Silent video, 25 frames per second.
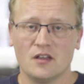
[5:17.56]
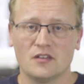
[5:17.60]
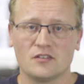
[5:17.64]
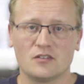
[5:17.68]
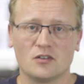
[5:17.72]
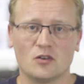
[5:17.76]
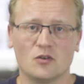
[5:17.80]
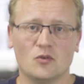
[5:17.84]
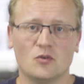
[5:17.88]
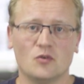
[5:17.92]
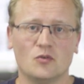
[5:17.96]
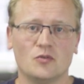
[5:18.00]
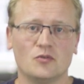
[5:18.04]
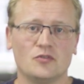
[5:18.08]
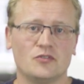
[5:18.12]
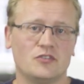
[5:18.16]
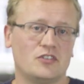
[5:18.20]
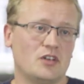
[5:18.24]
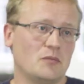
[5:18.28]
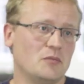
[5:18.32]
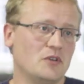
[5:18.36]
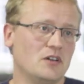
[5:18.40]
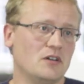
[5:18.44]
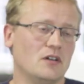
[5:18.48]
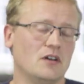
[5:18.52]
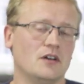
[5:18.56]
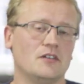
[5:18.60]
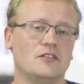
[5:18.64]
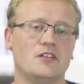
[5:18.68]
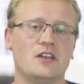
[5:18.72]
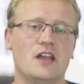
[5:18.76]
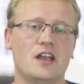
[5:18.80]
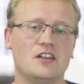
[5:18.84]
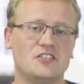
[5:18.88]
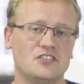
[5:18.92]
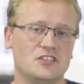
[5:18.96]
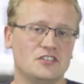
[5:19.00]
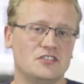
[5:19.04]
So something like
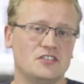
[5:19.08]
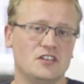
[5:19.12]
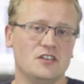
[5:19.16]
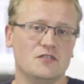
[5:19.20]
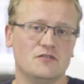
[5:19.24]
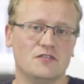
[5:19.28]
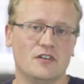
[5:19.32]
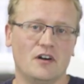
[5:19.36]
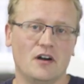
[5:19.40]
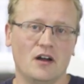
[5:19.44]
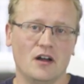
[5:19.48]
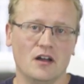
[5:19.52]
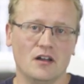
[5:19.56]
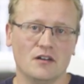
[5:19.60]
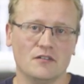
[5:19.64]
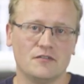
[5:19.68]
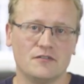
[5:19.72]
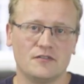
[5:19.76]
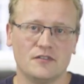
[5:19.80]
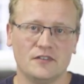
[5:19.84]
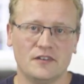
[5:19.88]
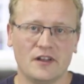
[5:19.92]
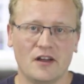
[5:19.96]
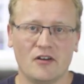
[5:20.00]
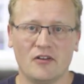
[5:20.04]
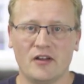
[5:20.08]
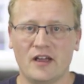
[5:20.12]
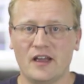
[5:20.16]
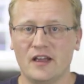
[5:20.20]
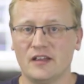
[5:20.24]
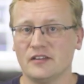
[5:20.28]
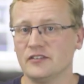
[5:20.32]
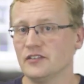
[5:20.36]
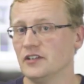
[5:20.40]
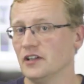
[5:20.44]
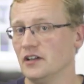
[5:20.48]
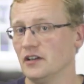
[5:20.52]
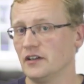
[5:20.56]
the HTC Vive now
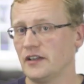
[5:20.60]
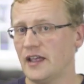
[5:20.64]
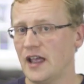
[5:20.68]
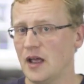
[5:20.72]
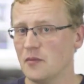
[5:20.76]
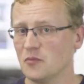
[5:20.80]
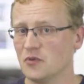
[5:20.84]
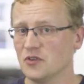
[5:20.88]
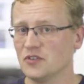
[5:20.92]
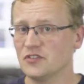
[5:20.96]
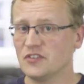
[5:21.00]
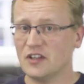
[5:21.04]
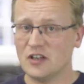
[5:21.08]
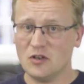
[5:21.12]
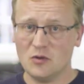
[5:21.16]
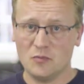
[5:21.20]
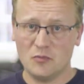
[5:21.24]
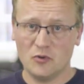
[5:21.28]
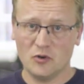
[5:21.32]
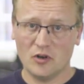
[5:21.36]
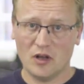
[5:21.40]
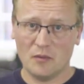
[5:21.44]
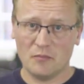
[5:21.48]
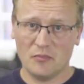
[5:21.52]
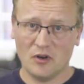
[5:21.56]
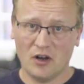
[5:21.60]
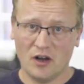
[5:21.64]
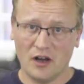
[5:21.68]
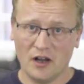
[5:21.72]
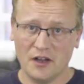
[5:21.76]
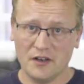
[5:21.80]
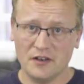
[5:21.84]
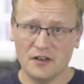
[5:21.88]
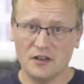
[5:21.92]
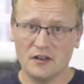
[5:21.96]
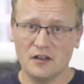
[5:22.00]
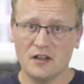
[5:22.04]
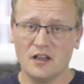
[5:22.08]
has little cameras that you put up
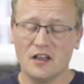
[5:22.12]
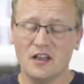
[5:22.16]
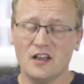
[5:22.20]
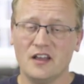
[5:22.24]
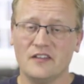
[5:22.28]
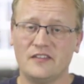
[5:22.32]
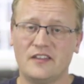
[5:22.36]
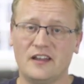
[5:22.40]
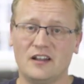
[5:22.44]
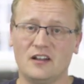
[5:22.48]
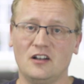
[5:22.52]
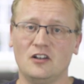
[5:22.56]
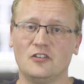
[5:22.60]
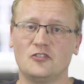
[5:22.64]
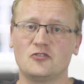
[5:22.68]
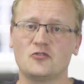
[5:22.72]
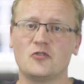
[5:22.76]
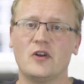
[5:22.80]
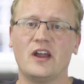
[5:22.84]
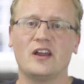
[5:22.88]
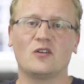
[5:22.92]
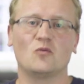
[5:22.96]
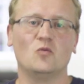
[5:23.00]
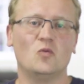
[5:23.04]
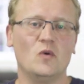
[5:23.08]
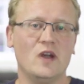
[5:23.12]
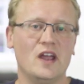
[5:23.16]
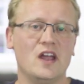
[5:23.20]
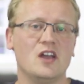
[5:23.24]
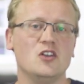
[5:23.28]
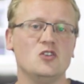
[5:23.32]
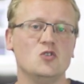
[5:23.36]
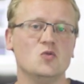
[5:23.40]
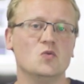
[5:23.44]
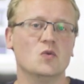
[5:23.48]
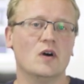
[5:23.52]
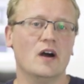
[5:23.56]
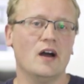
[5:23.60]
behind it that will track where
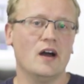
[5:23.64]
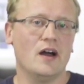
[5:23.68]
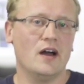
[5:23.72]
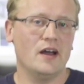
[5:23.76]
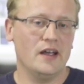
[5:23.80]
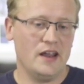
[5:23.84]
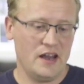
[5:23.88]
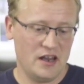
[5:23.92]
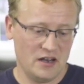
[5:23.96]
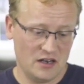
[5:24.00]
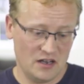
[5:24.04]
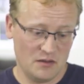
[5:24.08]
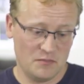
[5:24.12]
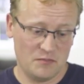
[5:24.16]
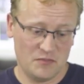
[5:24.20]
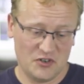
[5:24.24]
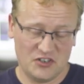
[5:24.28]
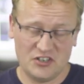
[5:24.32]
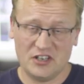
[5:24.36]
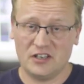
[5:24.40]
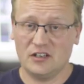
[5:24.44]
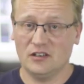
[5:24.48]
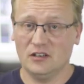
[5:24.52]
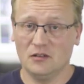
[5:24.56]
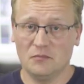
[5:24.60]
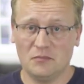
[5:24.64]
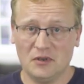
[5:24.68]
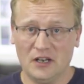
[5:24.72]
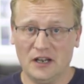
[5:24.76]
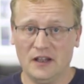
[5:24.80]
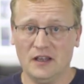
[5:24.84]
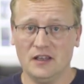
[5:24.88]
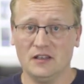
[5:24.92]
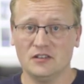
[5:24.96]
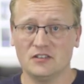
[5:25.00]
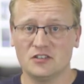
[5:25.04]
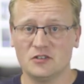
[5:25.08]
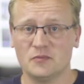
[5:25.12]
you are in a particular
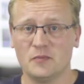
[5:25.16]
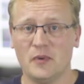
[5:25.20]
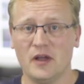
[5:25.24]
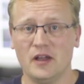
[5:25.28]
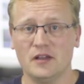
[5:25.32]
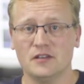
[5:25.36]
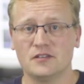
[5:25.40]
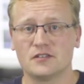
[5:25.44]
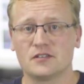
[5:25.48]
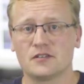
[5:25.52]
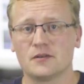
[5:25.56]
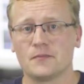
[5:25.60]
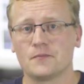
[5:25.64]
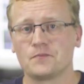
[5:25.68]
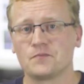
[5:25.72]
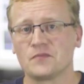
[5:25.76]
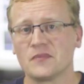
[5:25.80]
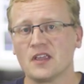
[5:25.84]
playing space.